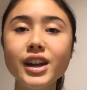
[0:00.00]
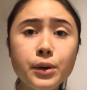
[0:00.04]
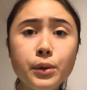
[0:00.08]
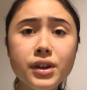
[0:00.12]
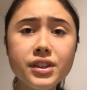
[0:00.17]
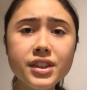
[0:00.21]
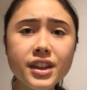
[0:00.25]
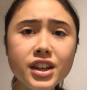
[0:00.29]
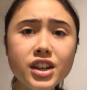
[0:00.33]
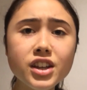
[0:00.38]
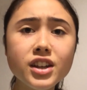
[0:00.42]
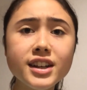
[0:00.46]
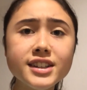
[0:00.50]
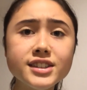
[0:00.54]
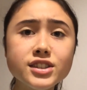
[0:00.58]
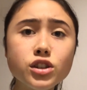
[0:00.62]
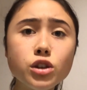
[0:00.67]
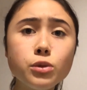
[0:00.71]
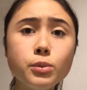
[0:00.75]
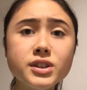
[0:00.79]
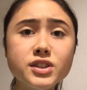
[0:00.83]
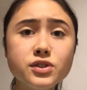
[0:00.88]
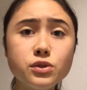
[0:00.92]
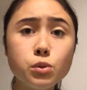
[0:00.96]
Anyway, thank you guys
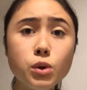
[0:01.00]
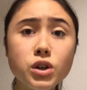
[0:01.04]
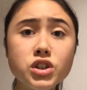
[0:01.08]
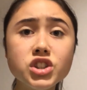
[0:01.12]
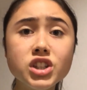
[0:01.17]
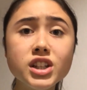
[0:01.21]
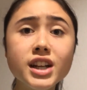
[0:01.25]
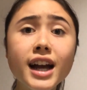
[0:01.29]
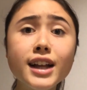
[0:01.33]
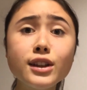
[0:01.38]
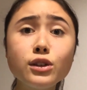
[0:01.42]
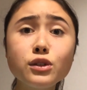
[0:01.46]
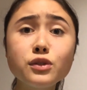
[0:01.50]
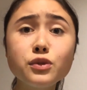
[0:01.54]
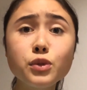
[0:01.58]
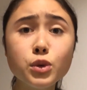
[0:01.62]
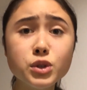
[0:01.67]
so much for watching. I look